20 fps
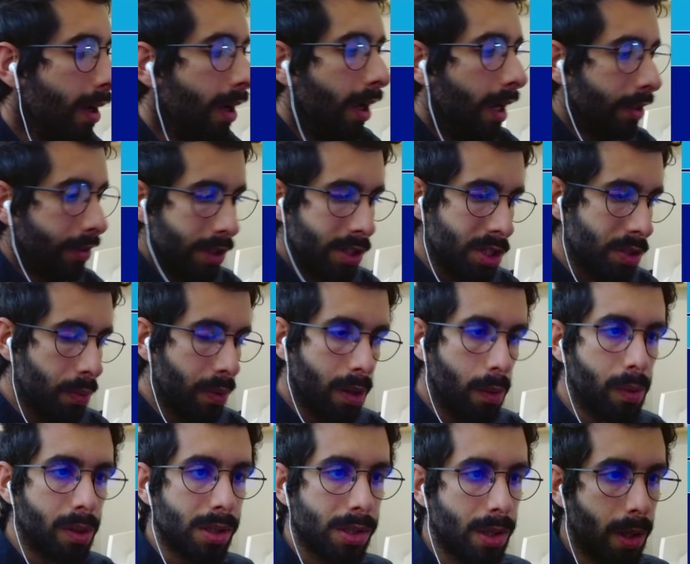And this is what I
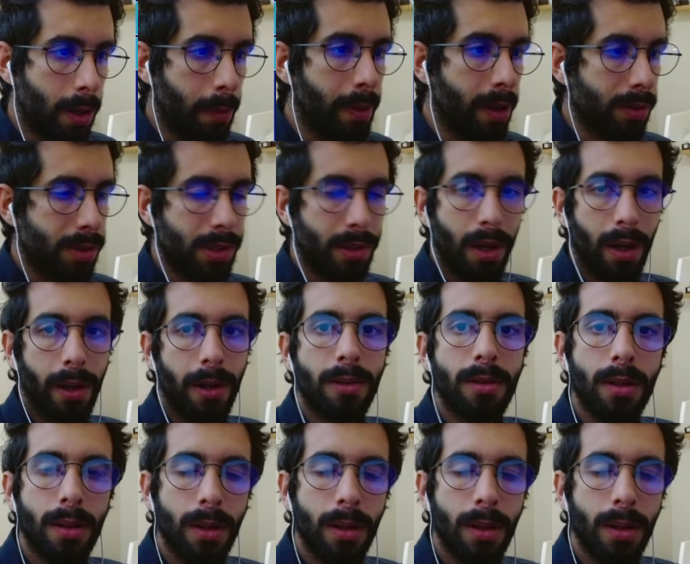want to talk about today.